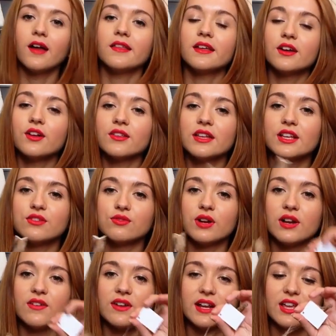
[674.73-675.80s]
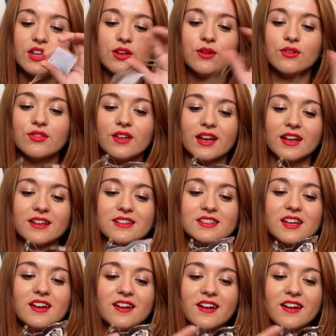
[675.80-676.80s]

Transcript: I then got these really, really cute things.